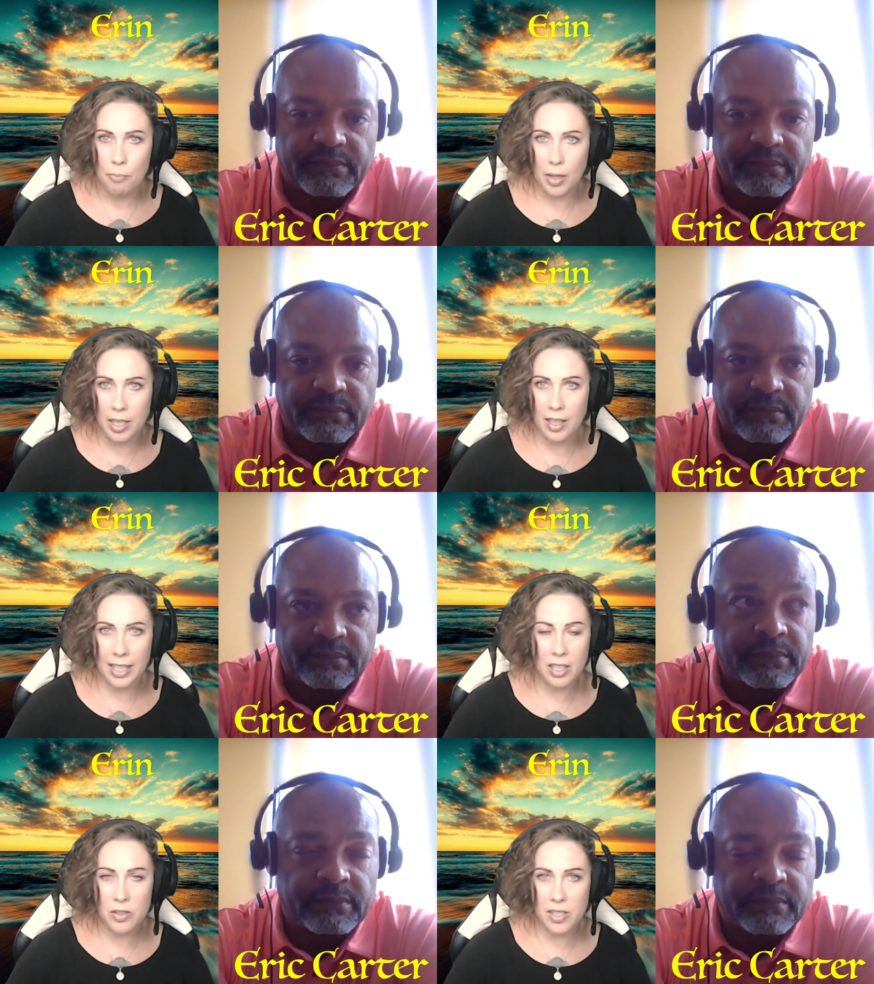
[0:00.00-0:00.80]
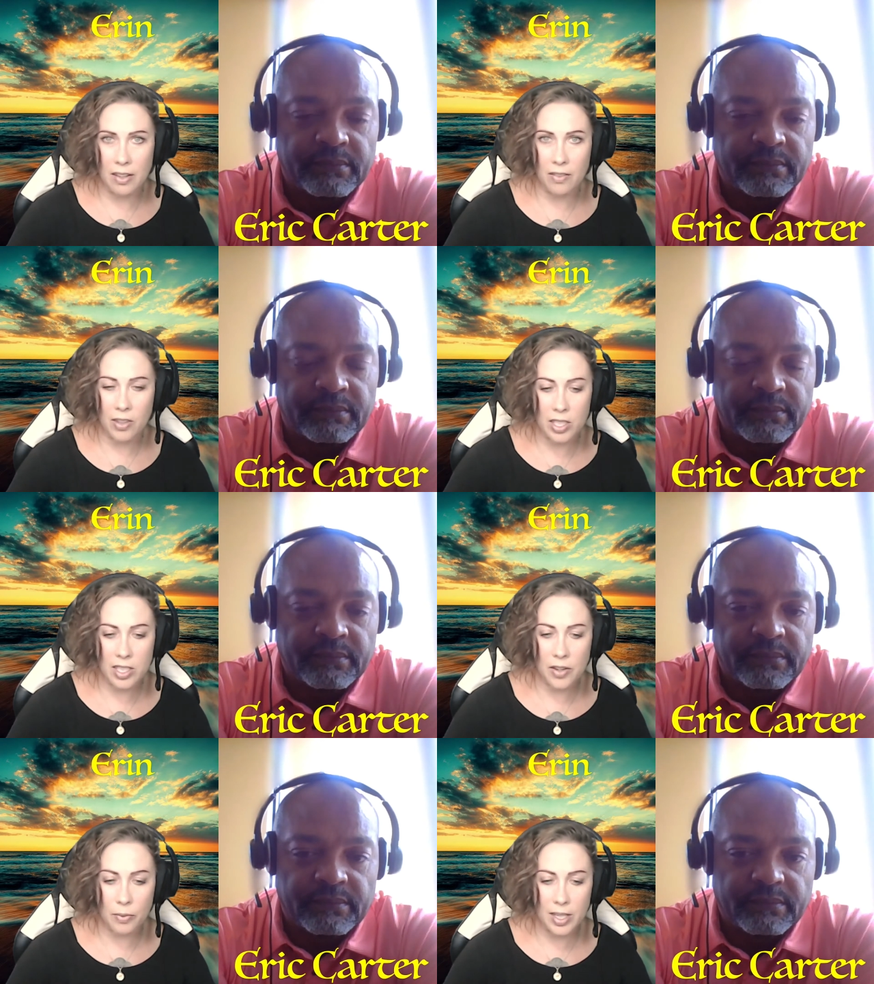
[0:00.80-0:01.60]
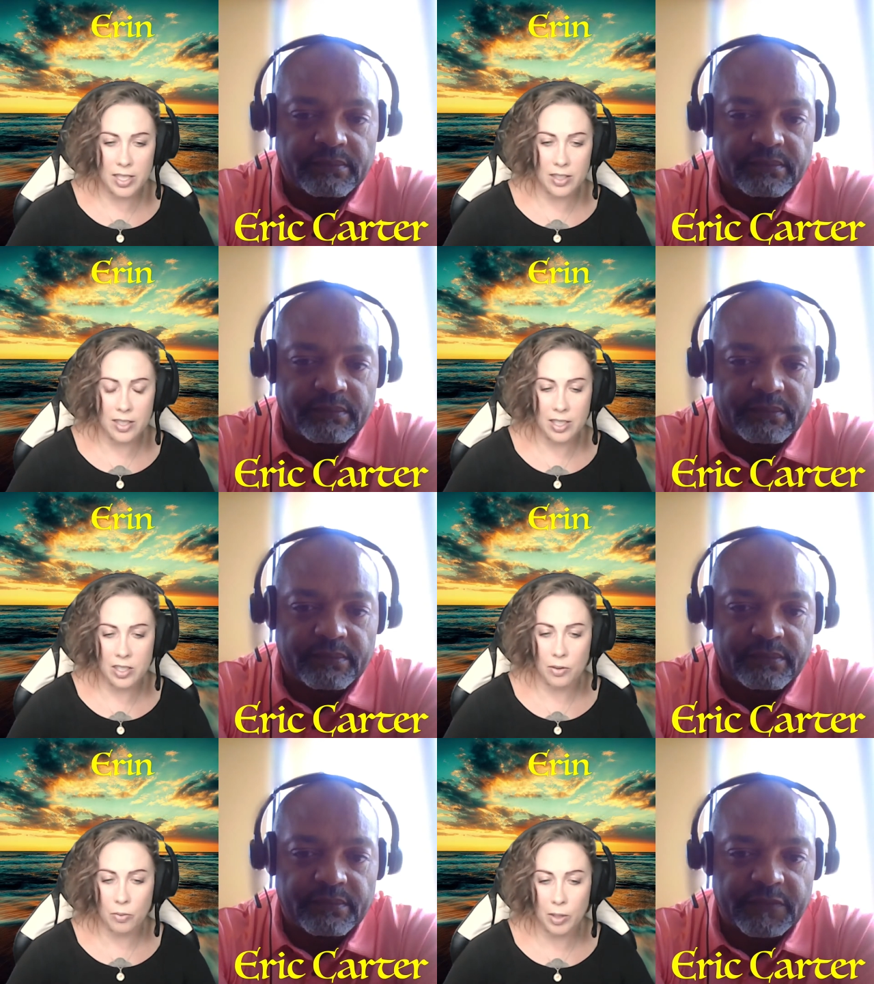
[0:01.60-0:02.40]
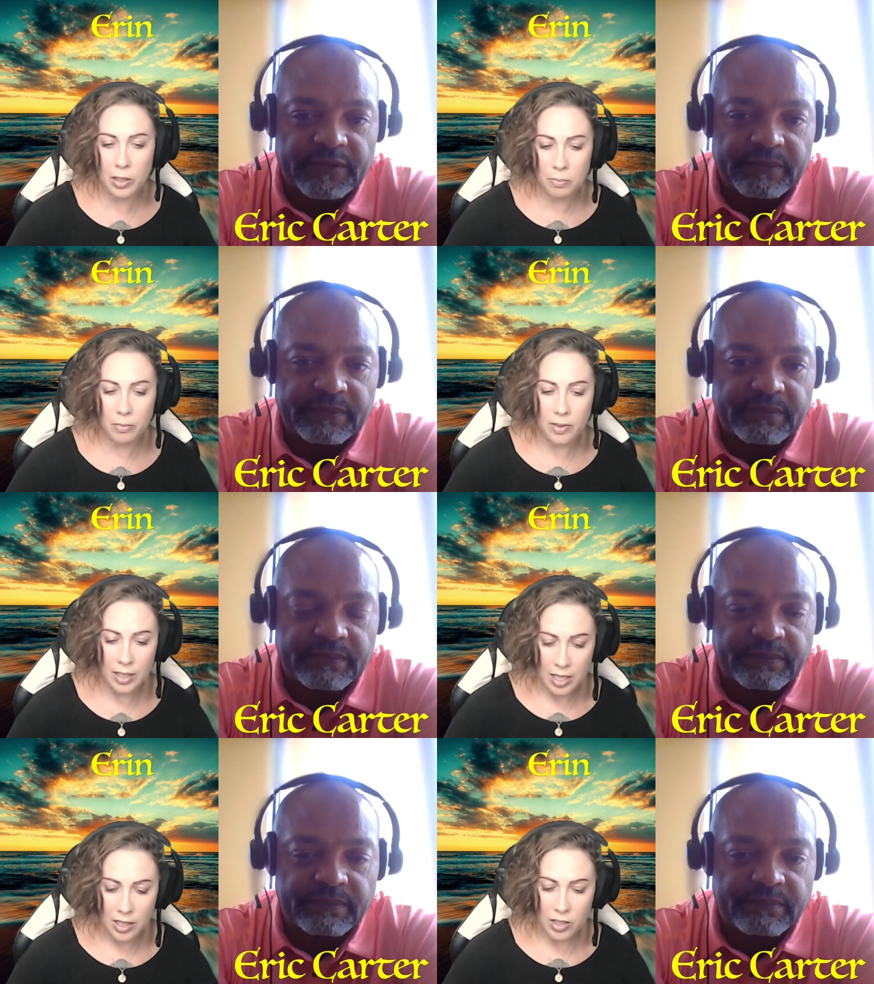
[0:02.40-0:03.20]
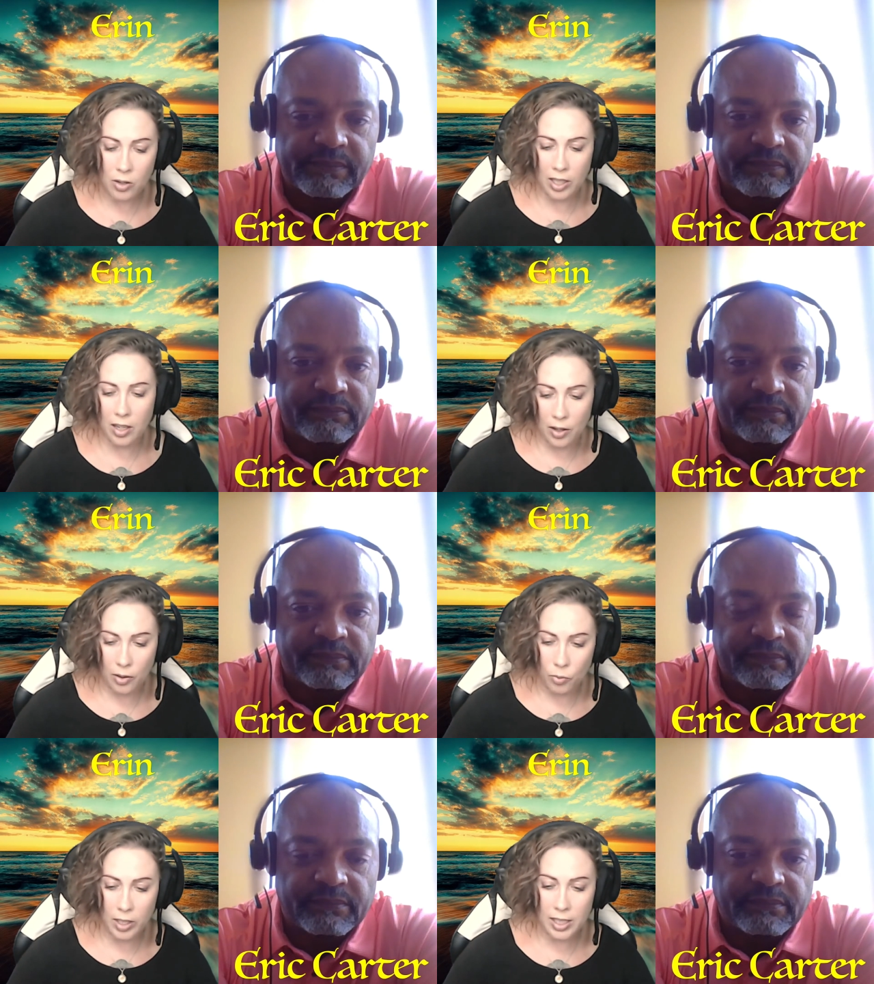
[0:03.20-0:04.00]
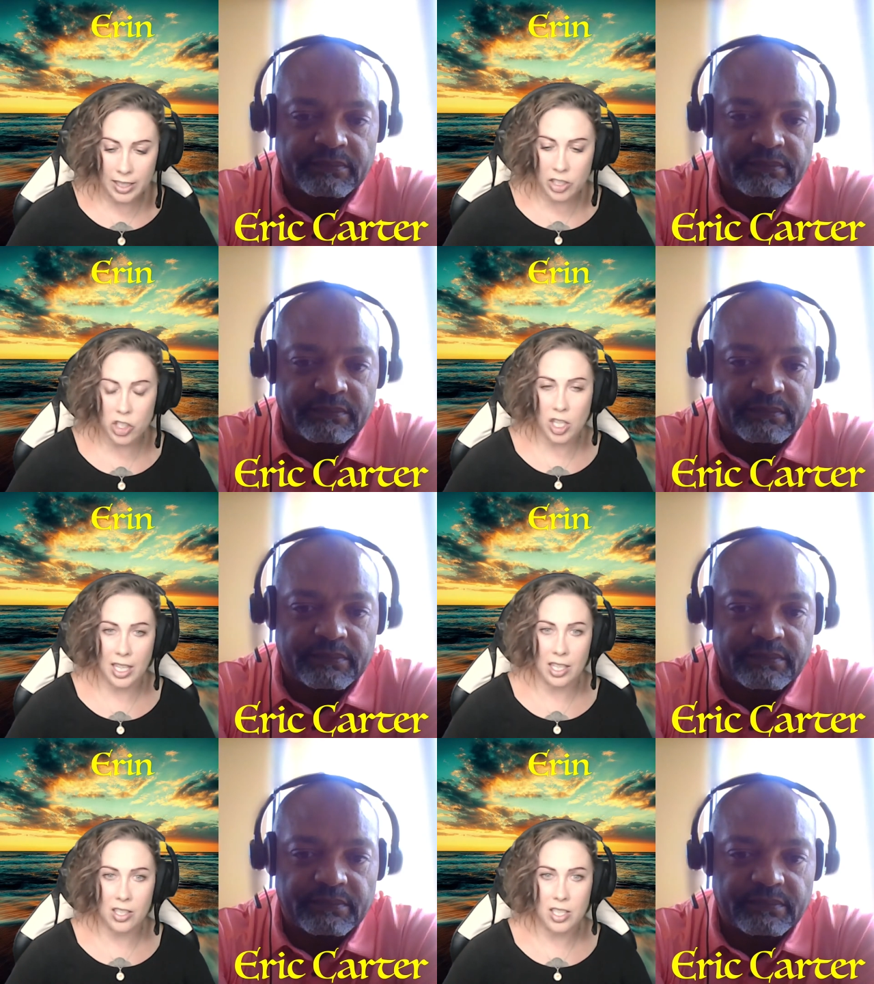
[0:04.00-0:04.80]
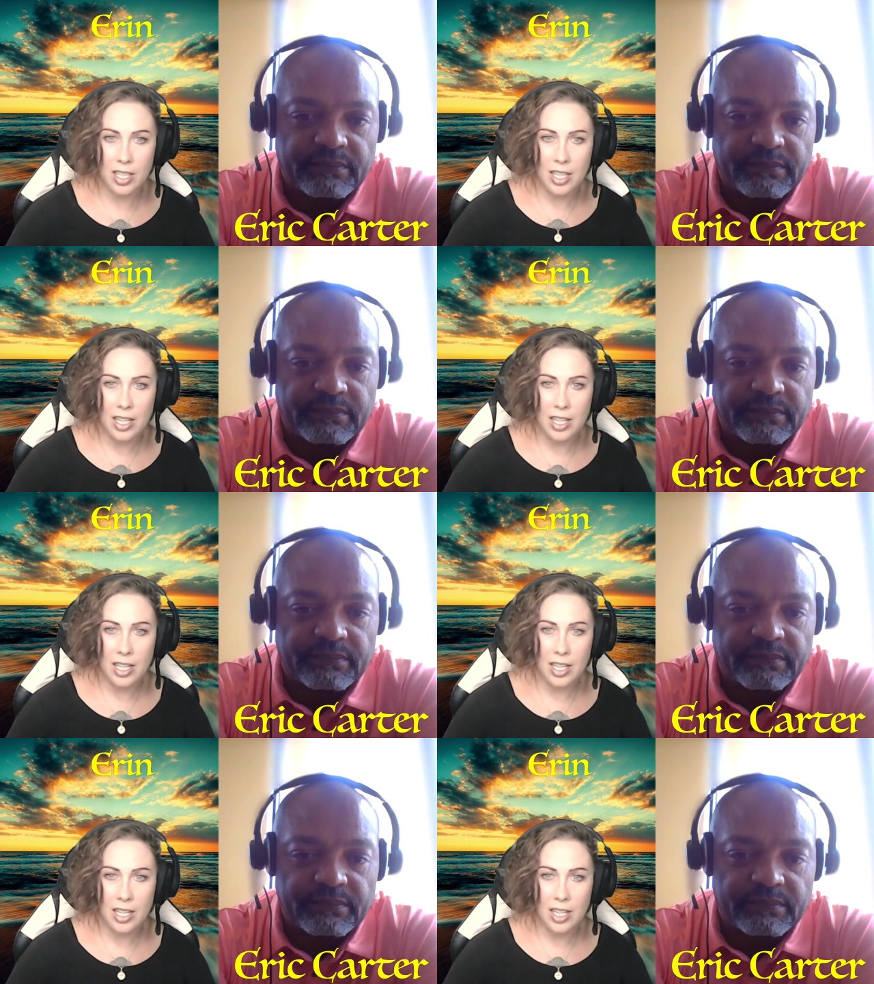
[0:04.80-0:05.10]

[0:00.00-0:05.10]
Speaker 1: but like you said, for these other reasons, it's a real token on a real exchange